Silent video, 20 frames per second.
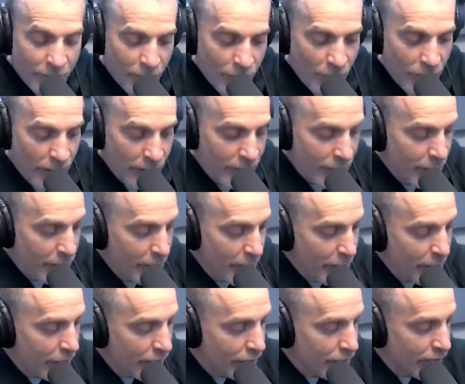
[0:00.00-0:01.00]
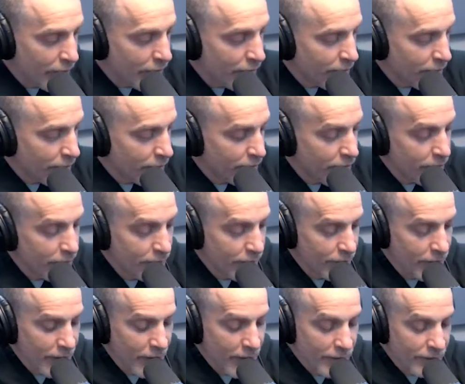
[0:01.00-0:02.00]
Well, I mean, people generally don't
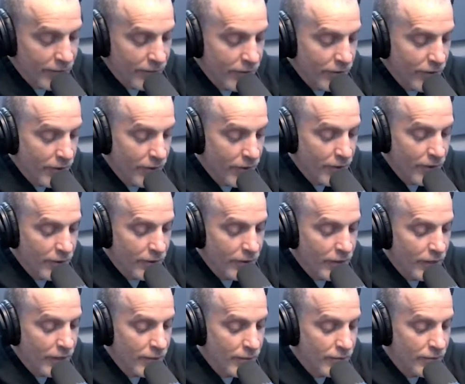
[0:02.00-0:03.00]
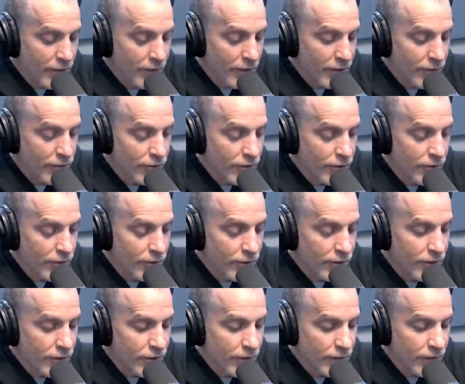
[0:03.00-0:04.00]
do that. It's a very, I'd say that you're in
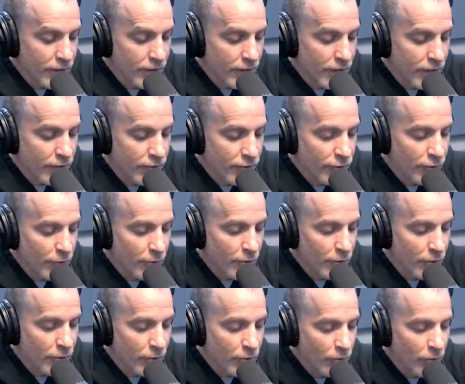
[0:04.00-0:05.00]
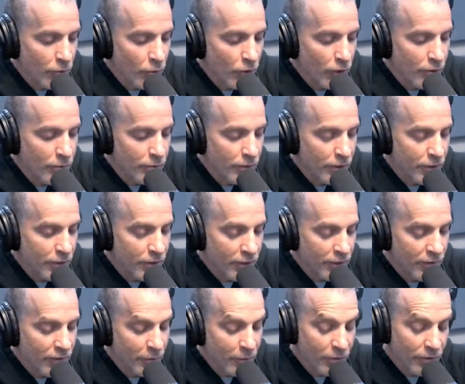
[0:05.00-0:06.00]
the like super one millionth
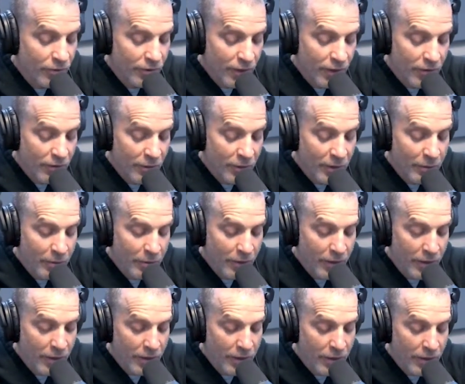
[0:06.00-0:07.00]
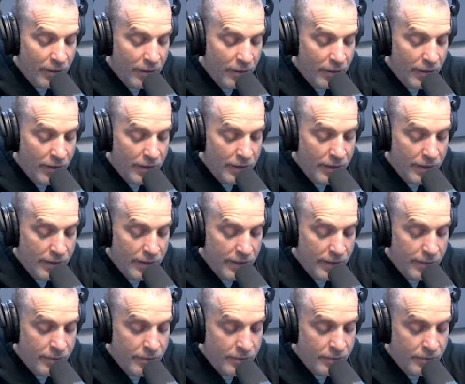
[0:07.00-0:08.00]
of a percent of people that, that,
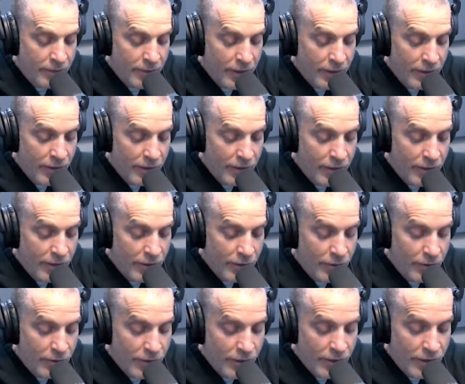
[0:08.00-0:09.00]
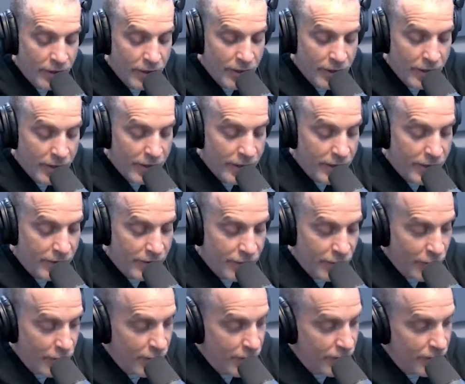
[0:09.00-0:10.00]
uh, you know, clean the
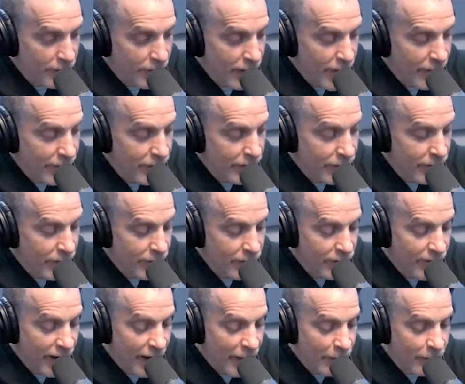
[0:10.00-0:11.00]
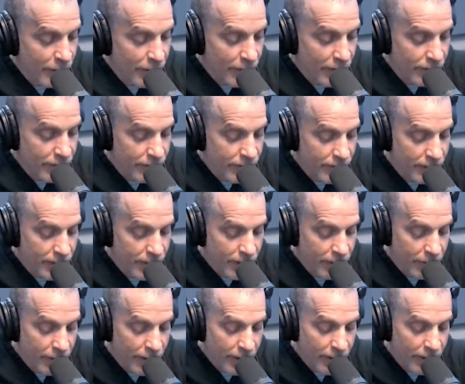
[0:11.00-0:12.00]
furnace or have, you know, the fireplace cleaned on
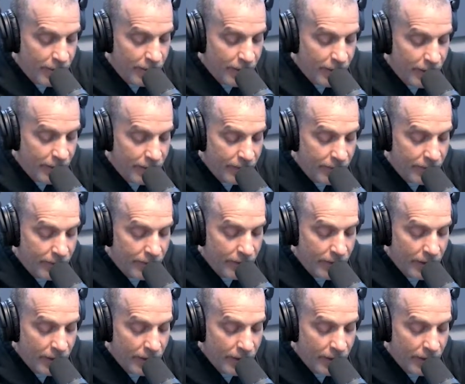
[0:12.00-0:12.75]
a regular basis.